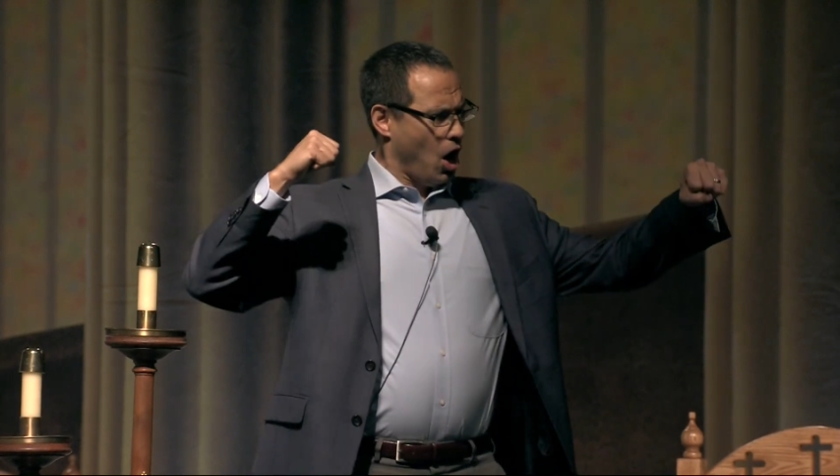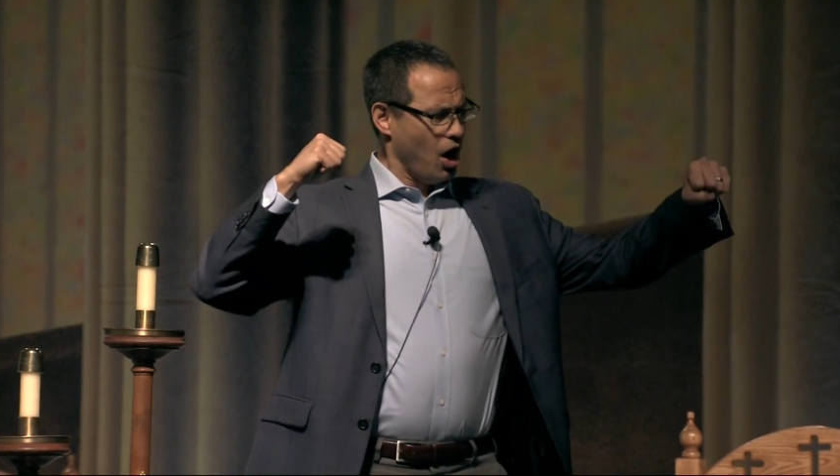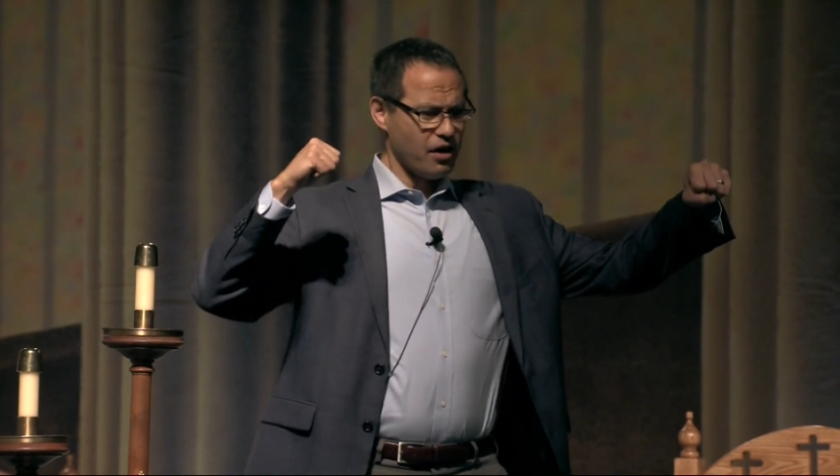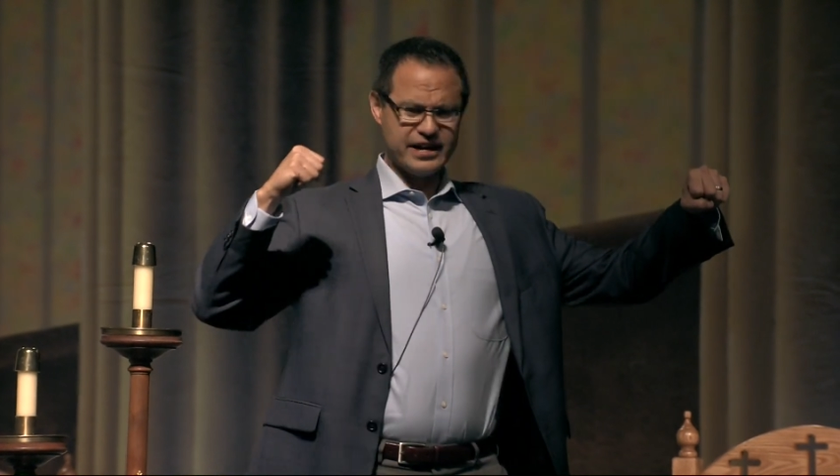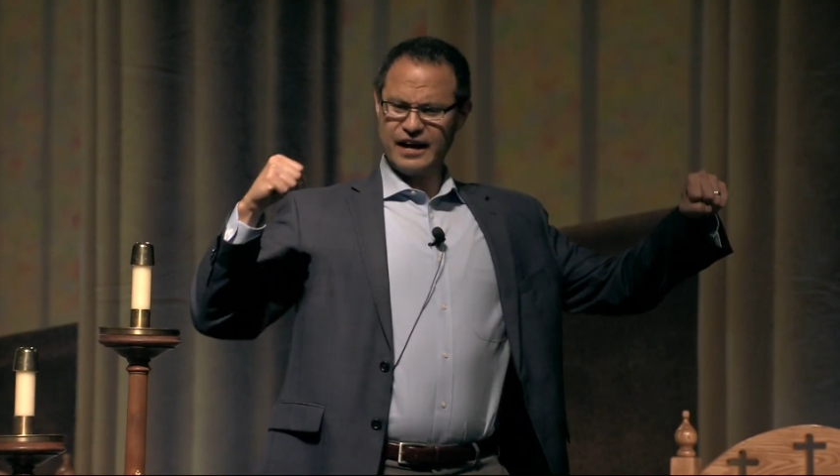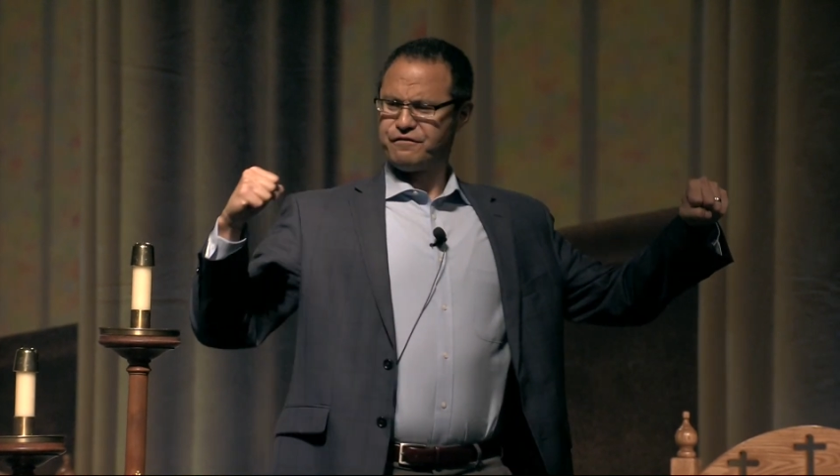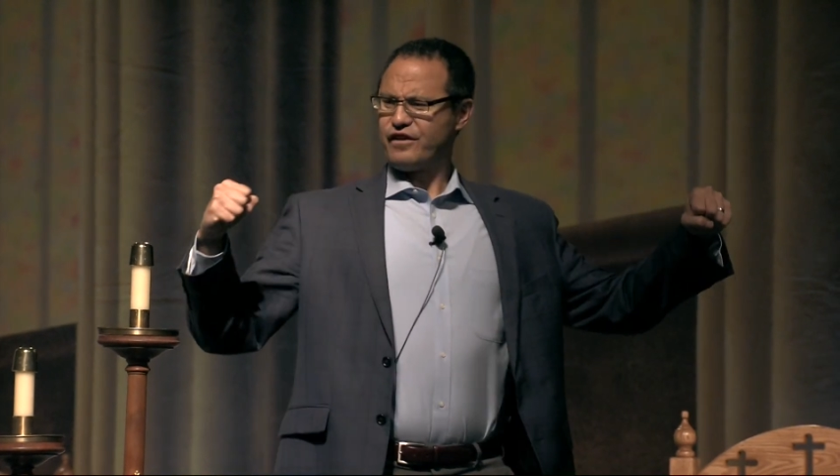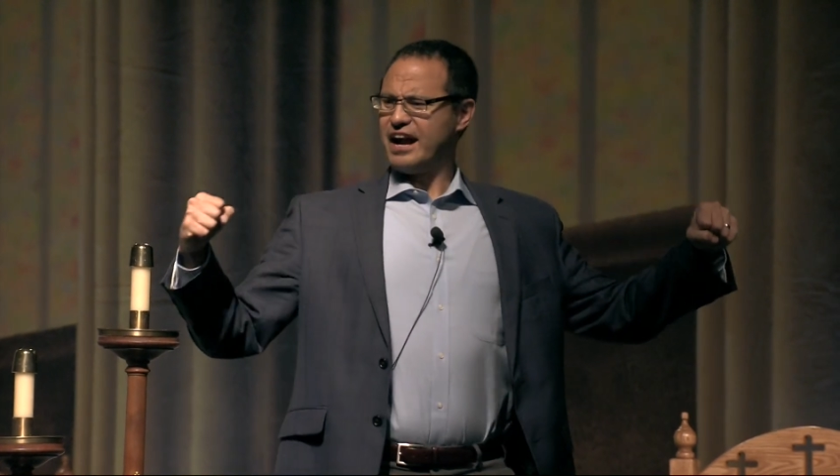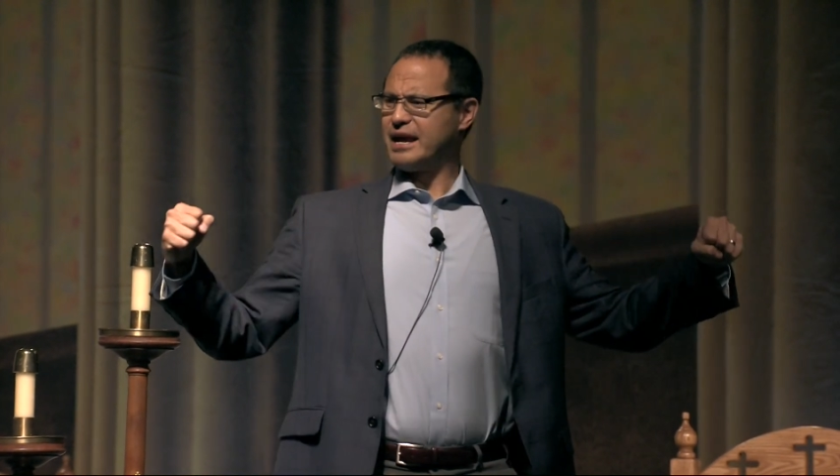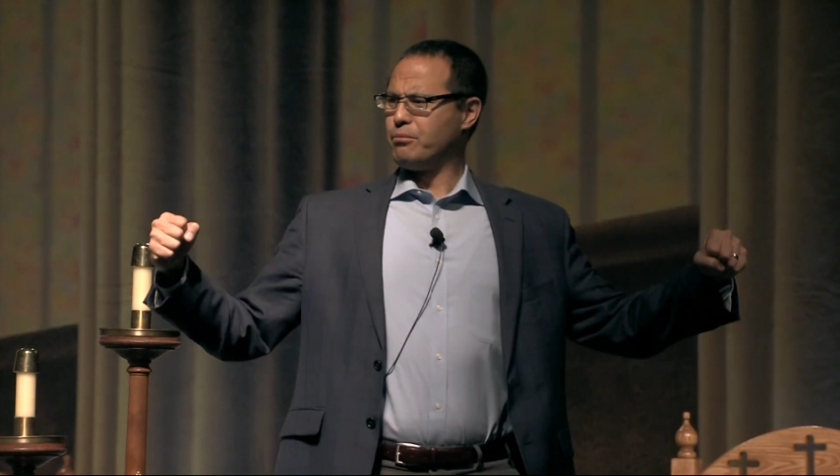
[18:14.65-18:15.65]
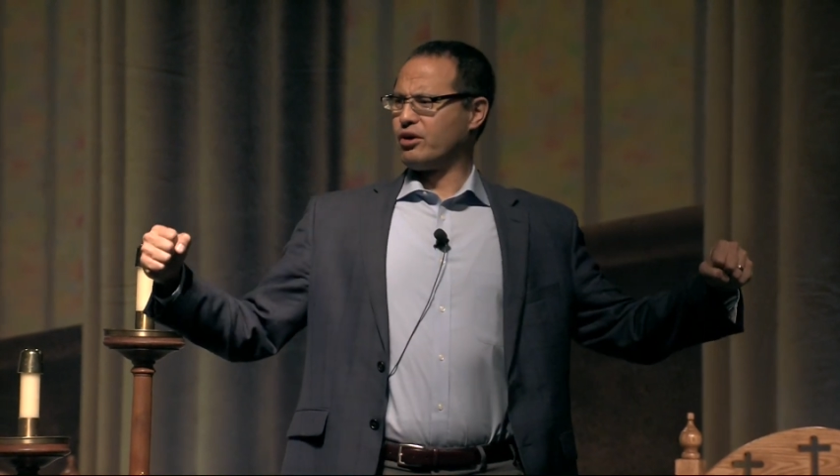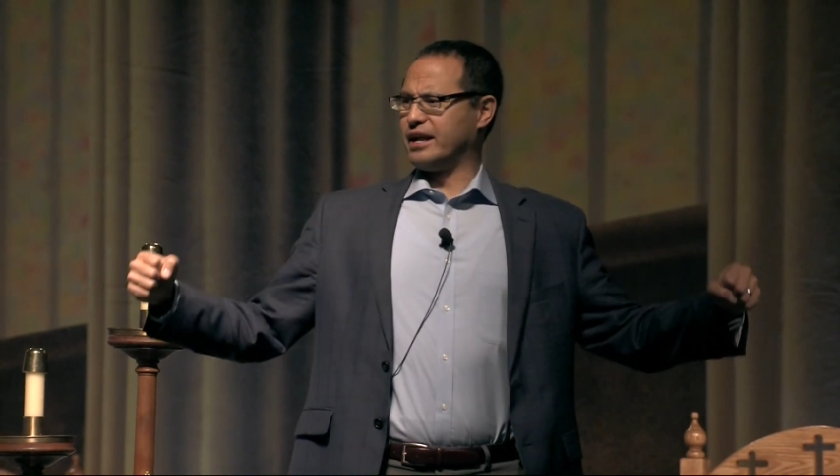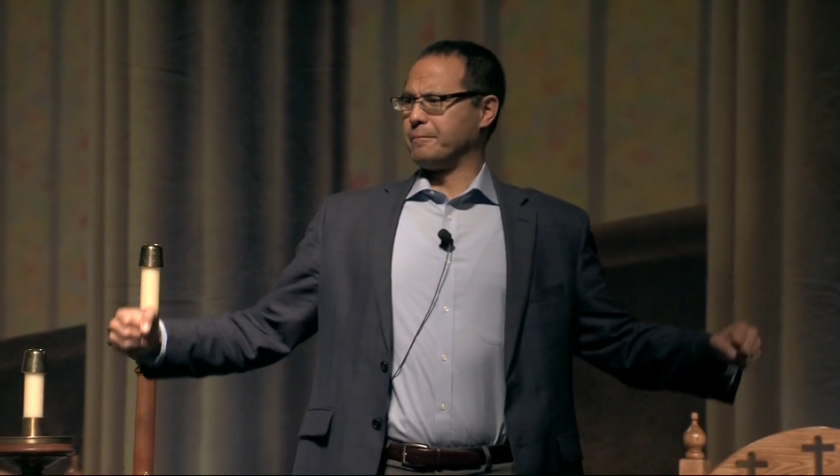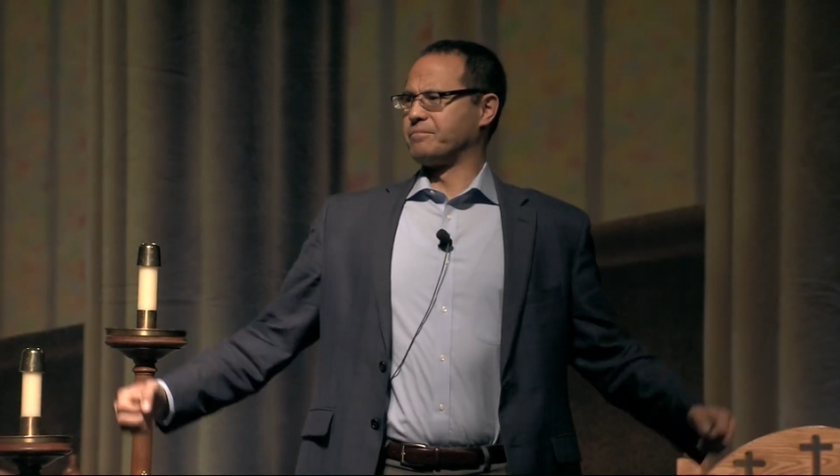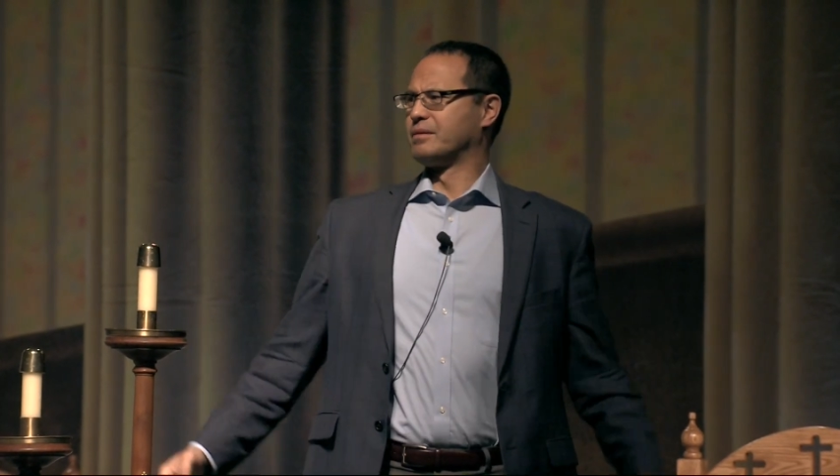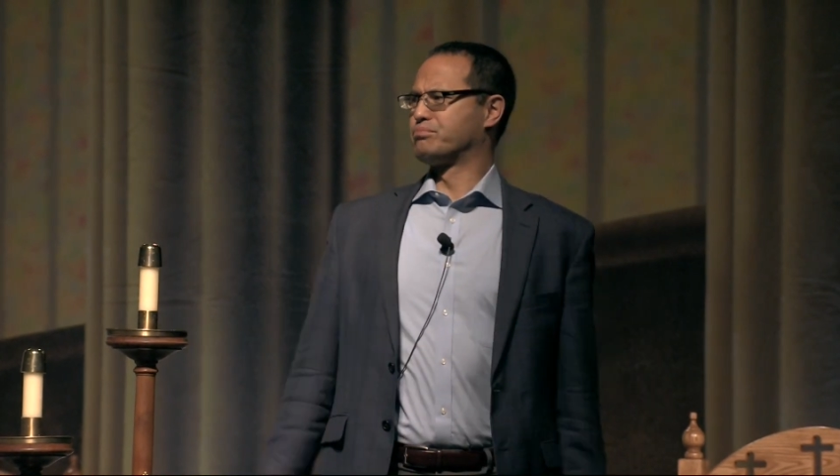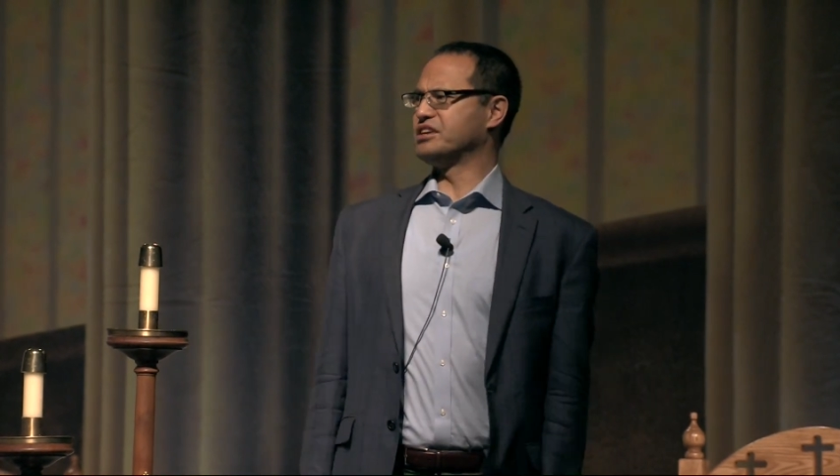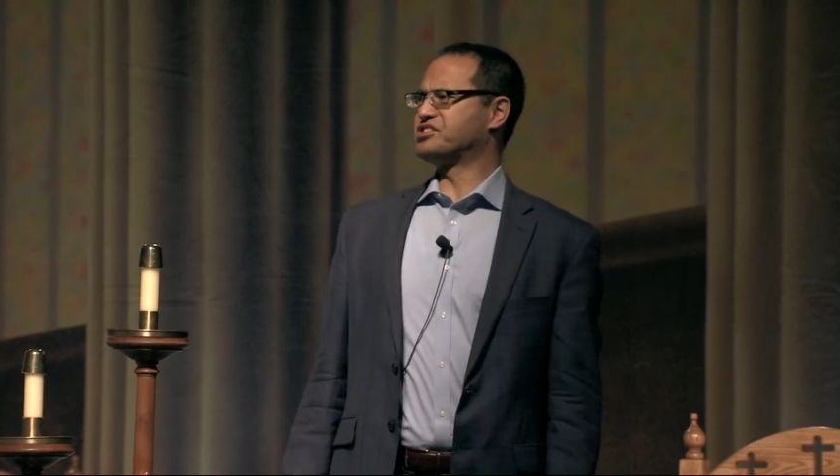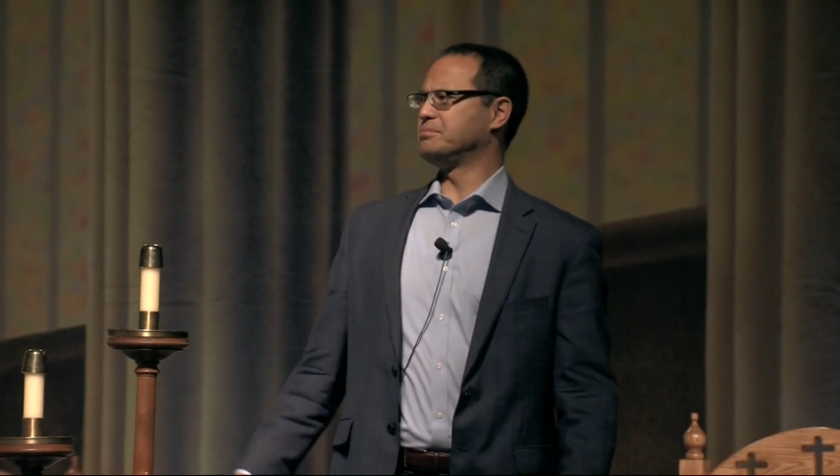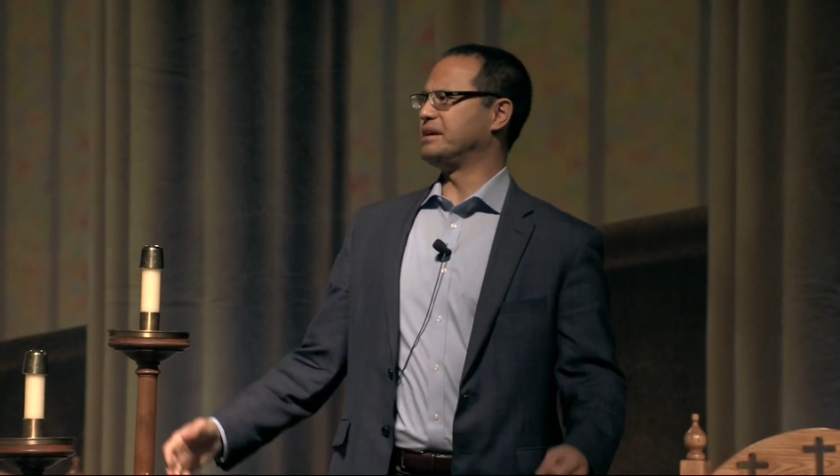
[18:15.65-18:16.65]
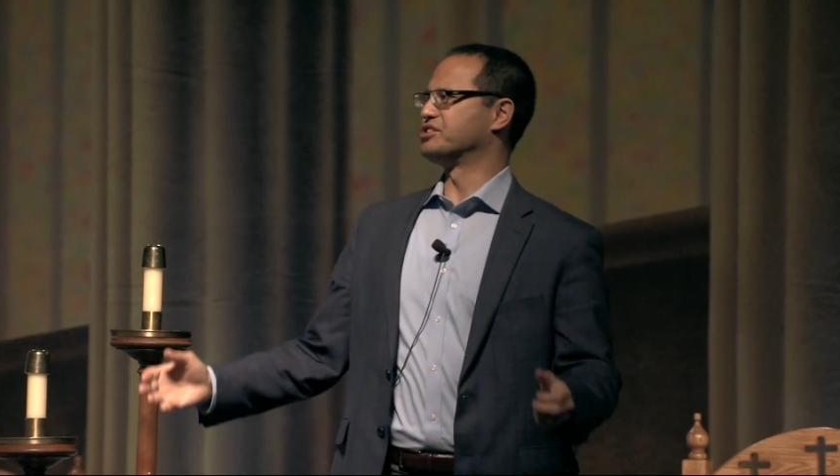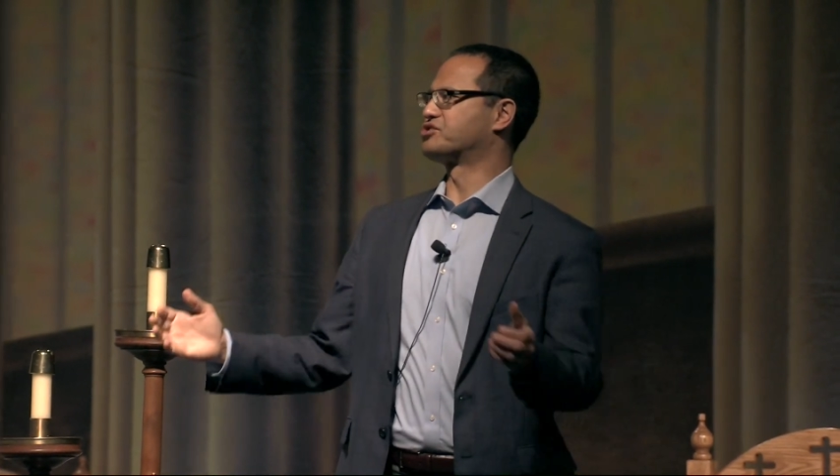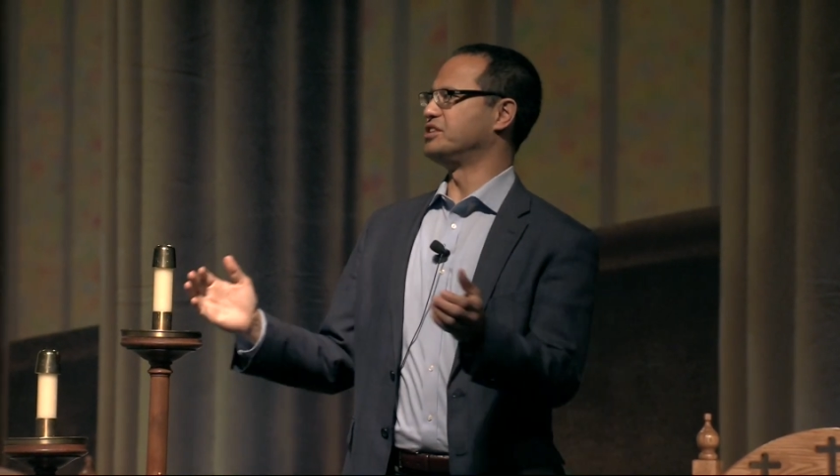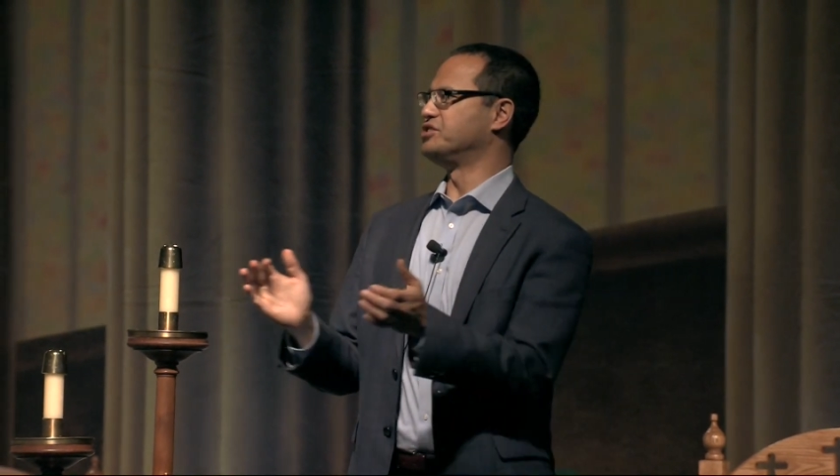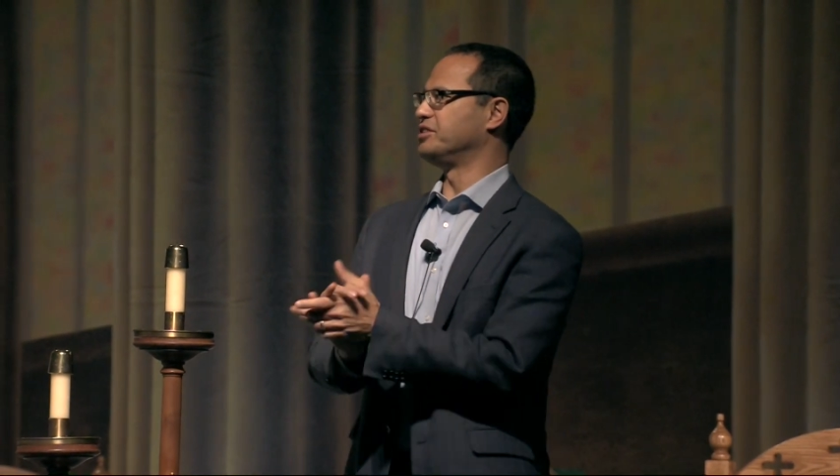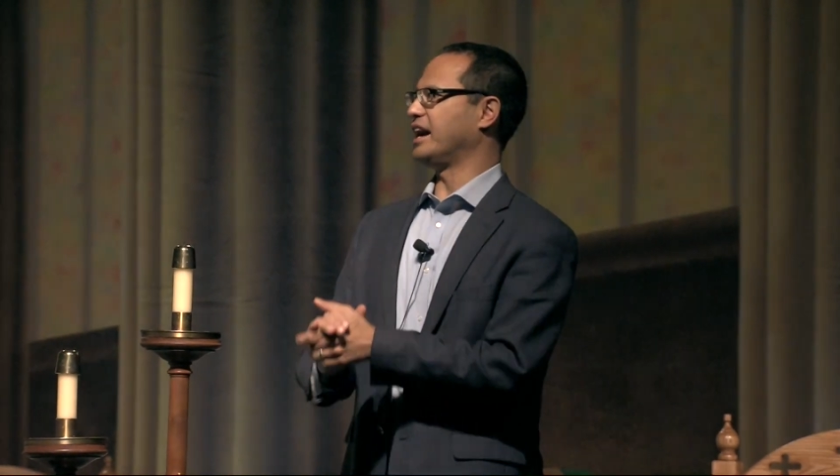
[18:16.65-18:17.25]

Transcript: okay, Friday morning, prison ministry duty.